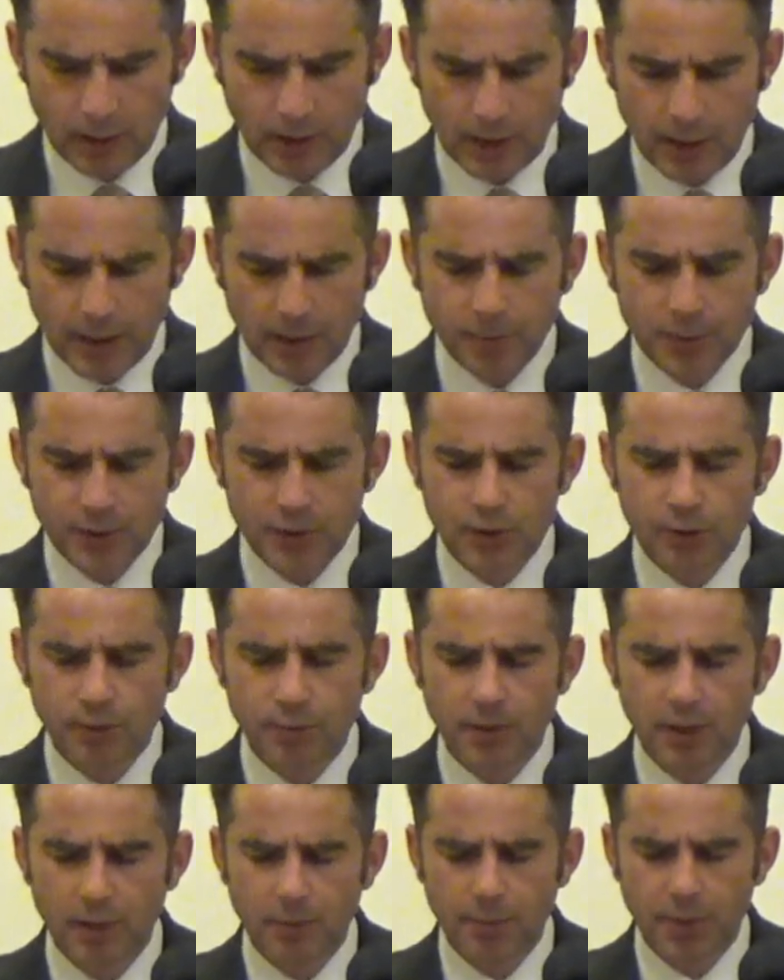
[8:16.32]
Help us to
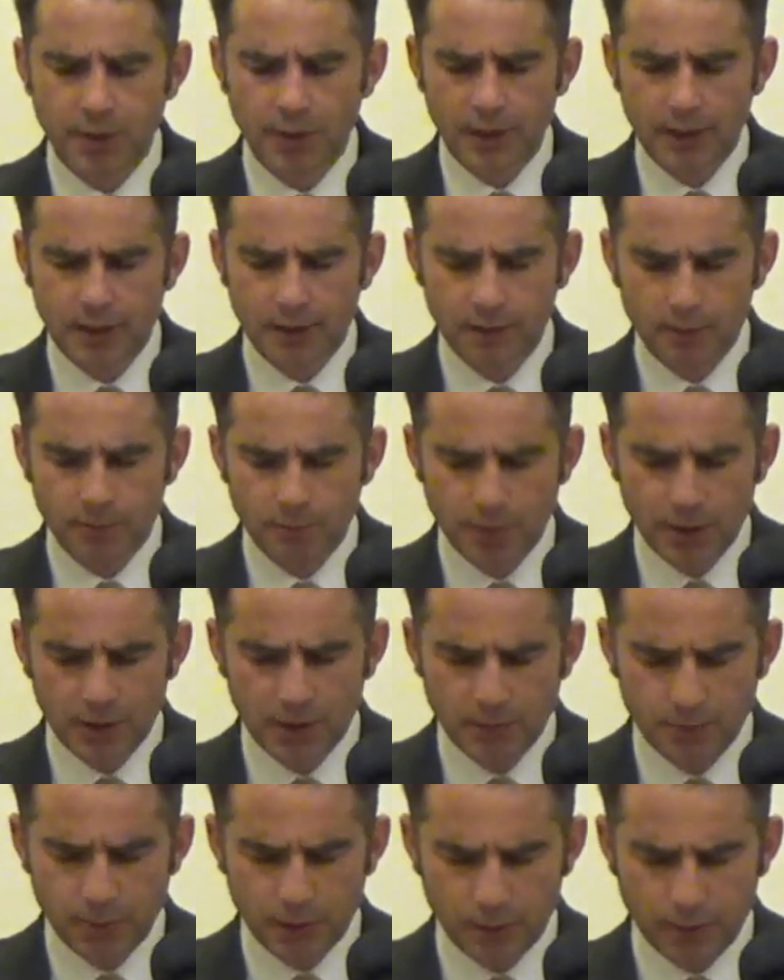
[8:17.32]
be a praying
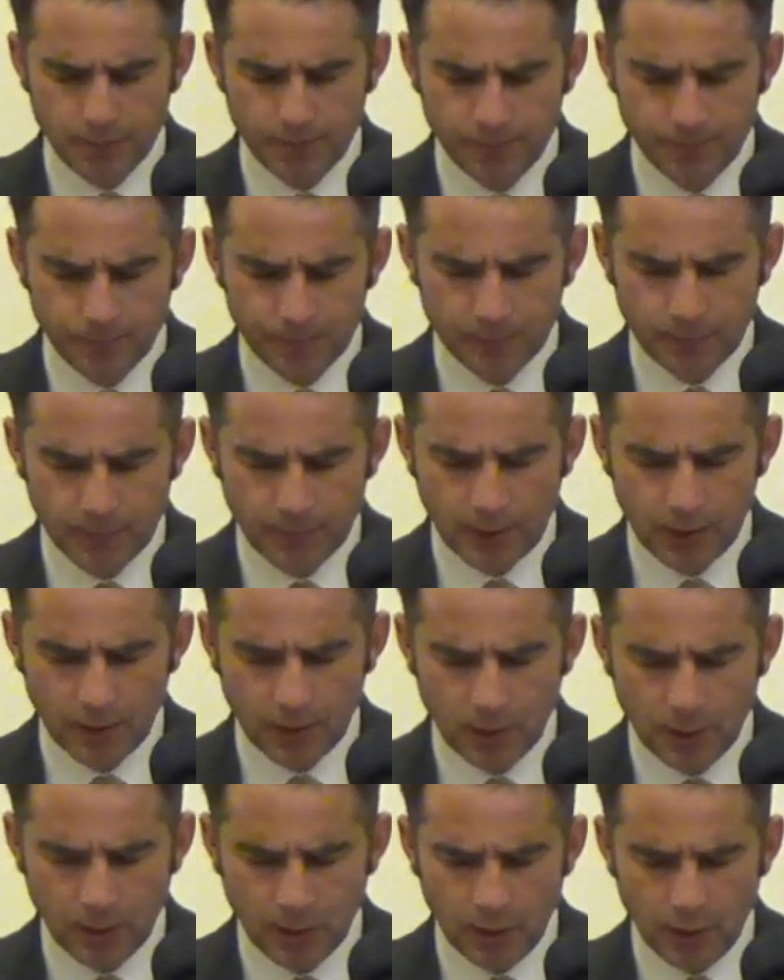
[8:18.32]
people,
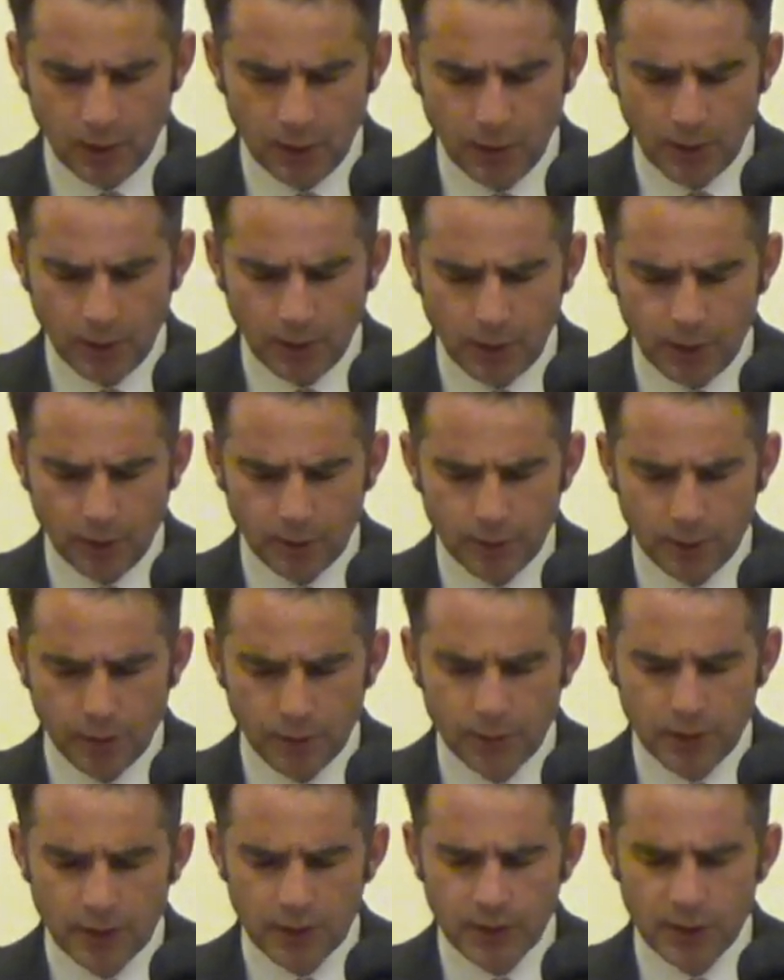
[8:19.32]
on our
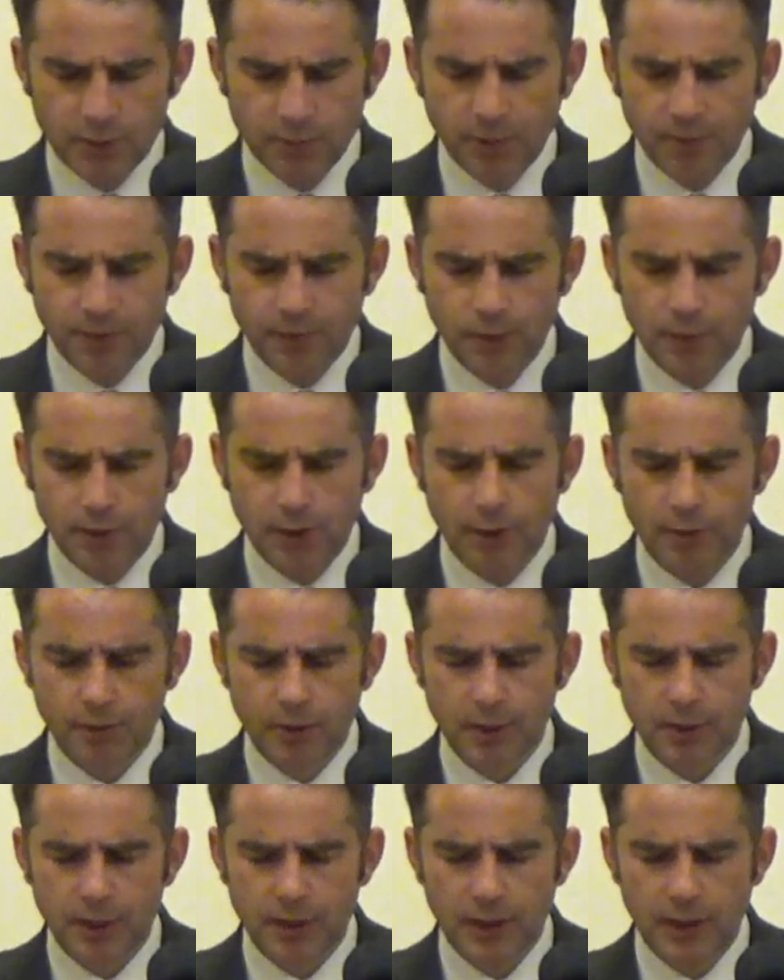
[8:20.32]
knees before our
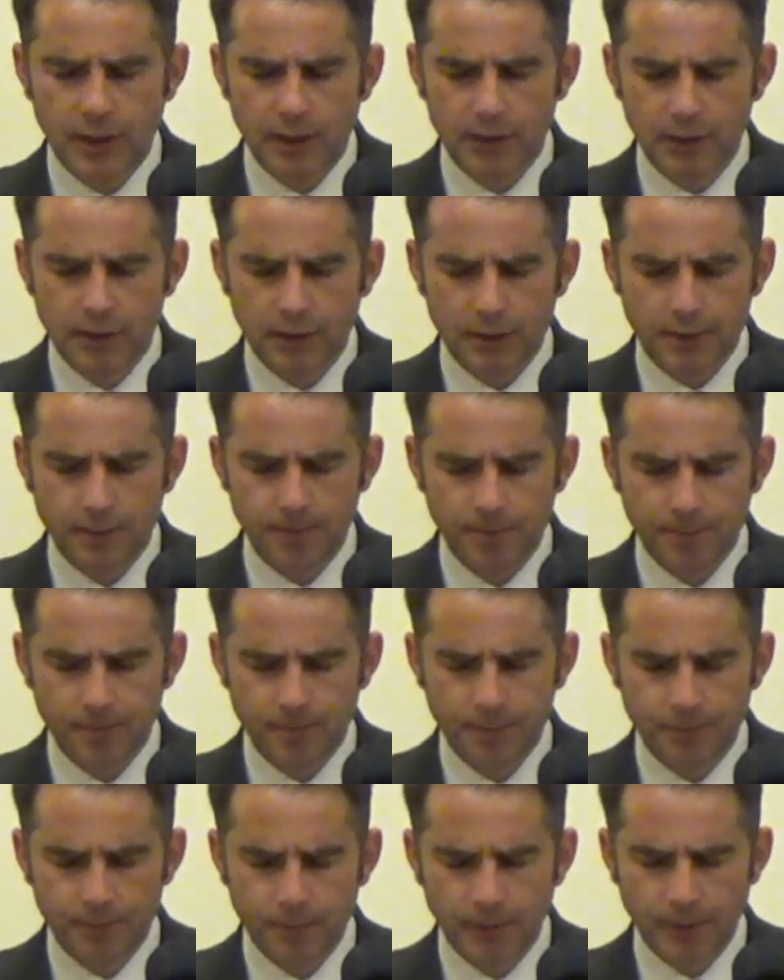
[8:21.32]
Creator,
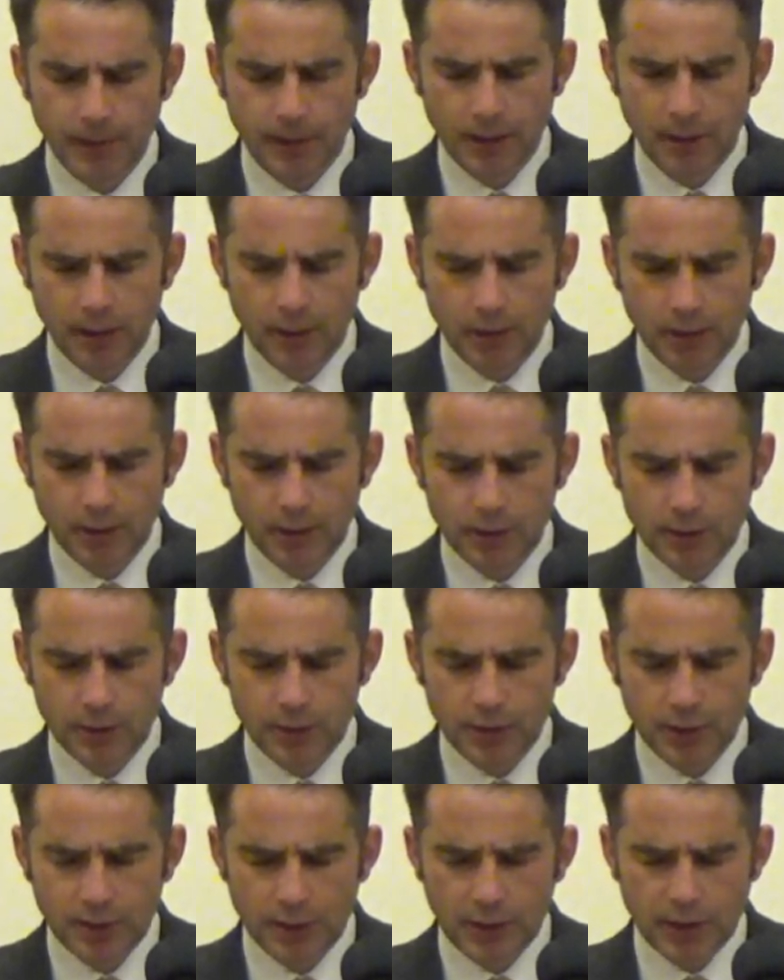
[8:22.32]

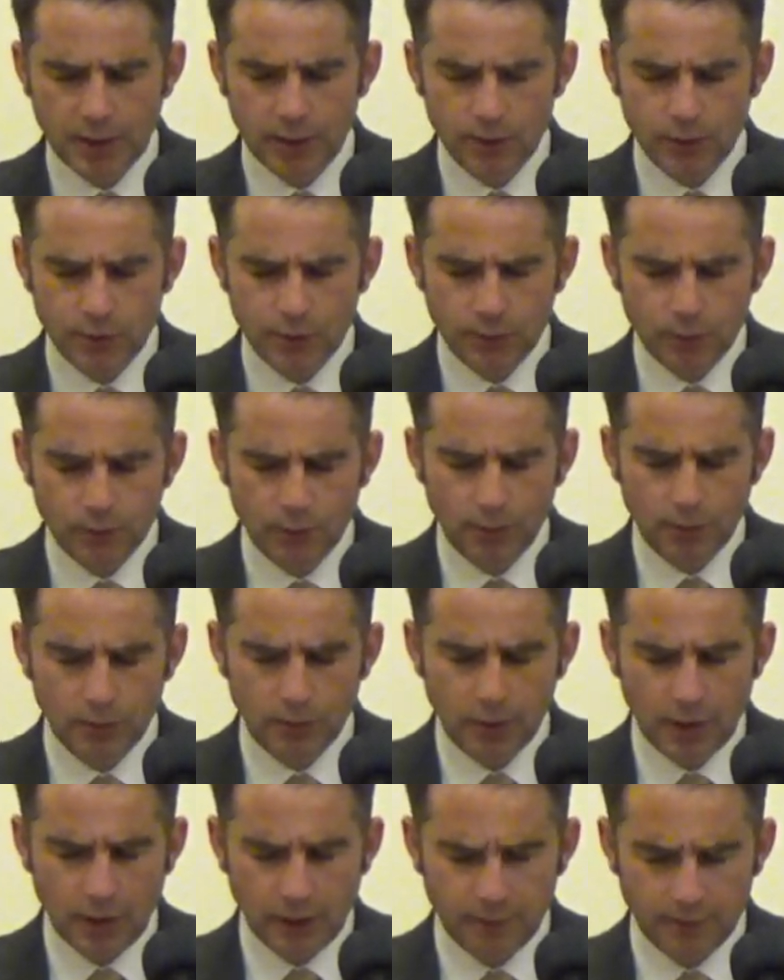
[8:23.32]
seeking to
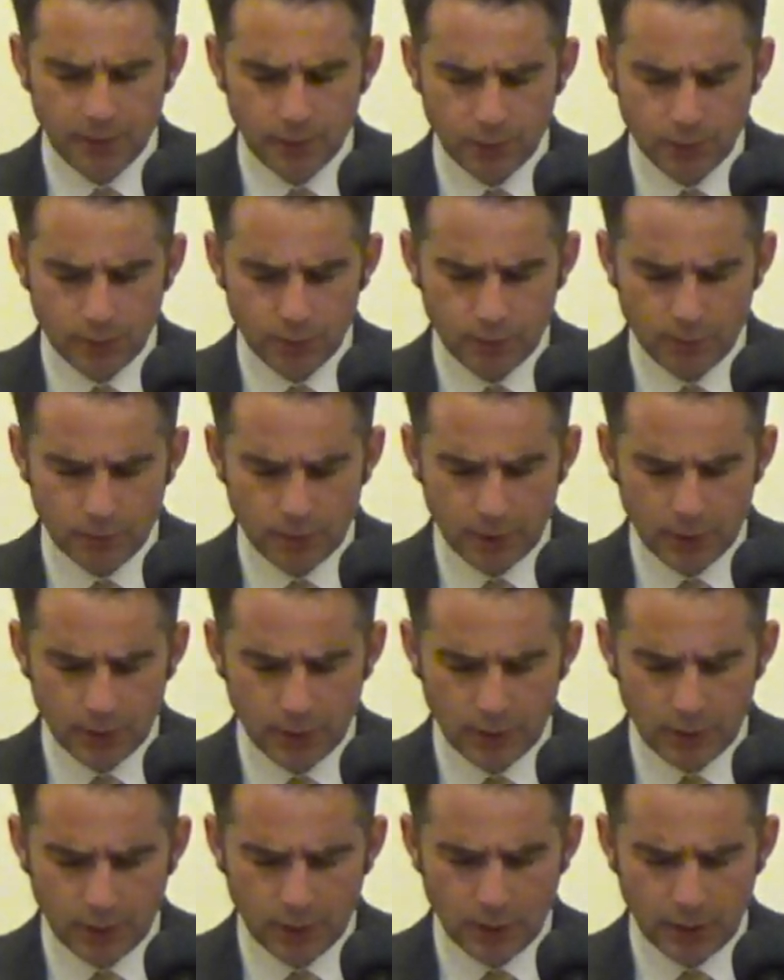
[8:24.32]
love you
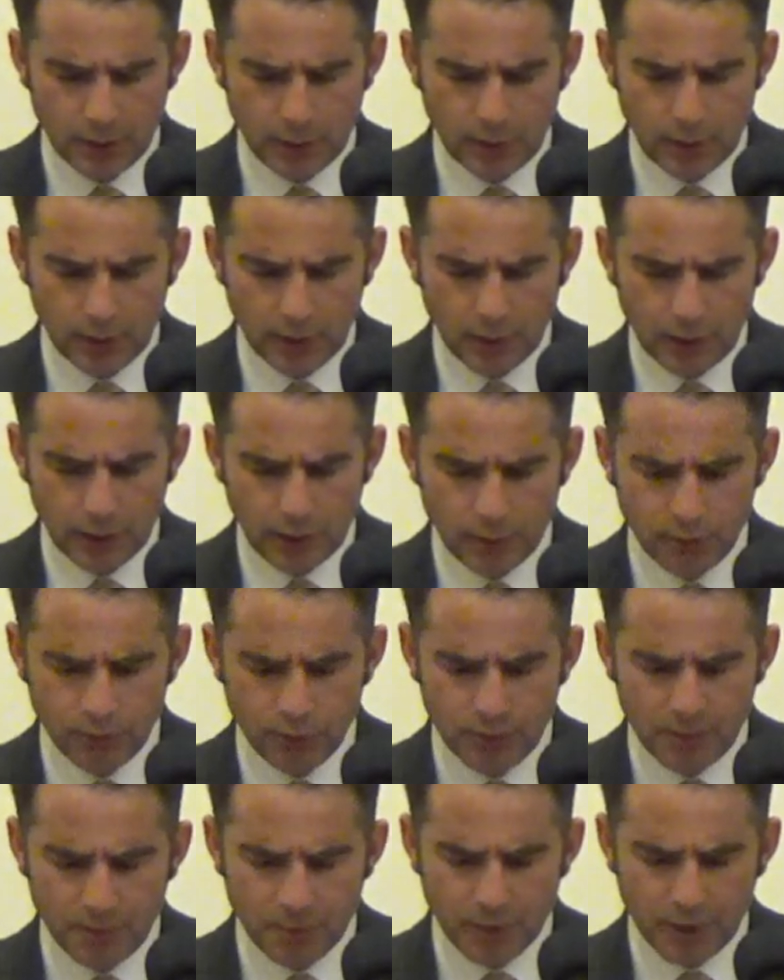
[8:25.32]
and
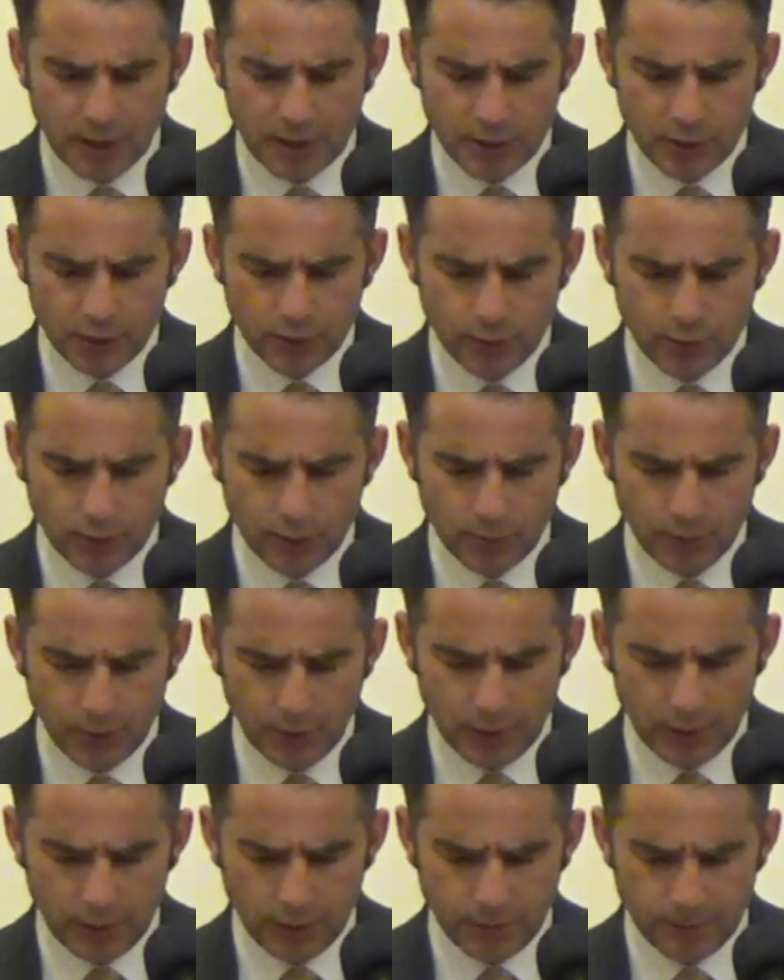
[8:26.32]
to embrace your
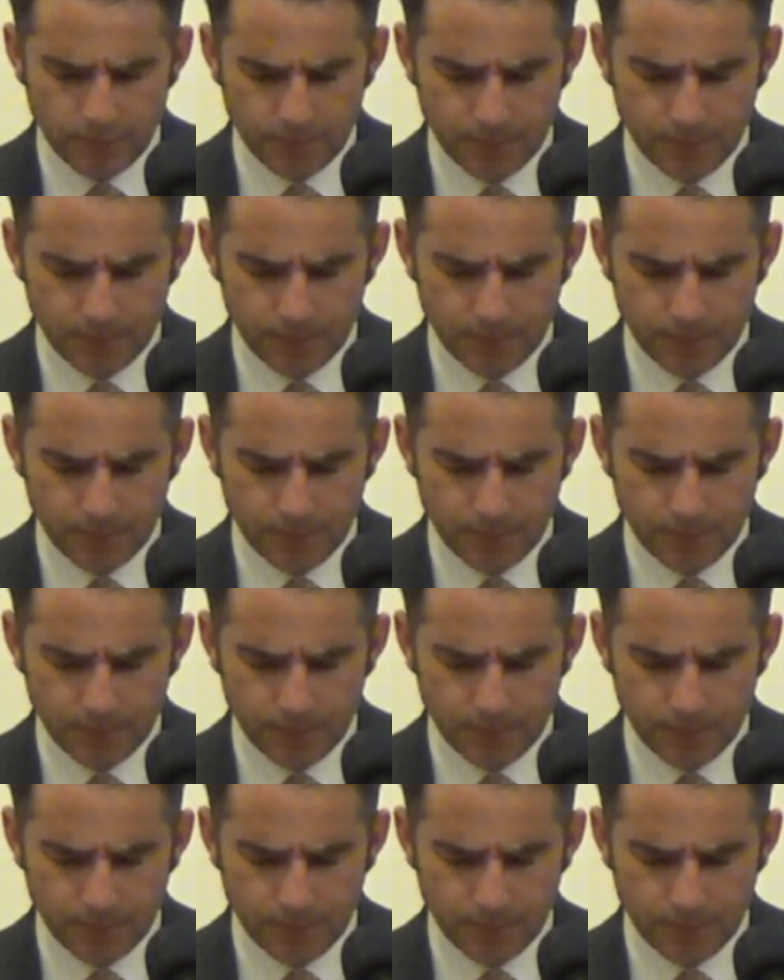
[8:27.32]
will